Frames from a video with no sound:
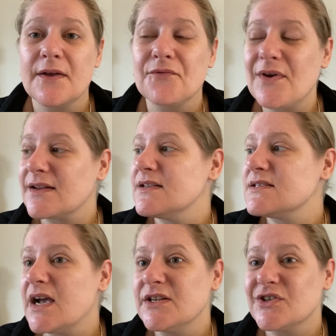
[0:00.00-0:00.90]
fact
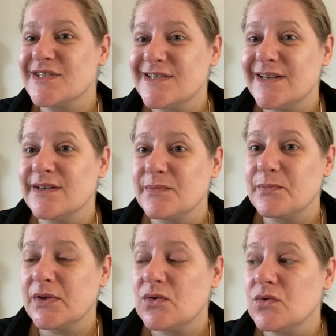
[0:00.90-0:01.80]
is I just
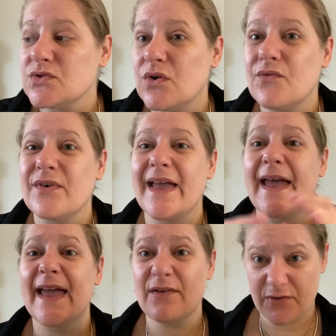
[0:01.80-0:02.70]
didn't because of
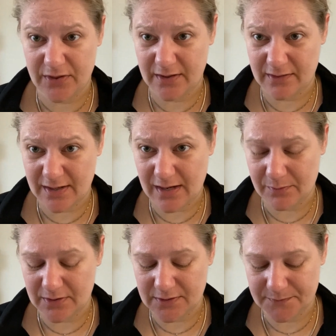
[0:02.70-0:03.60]
everything that
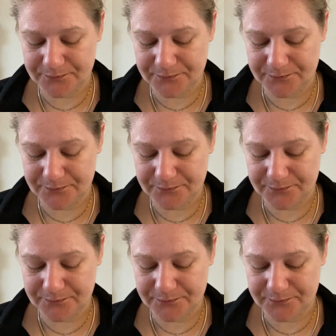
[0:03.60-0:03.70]
happened.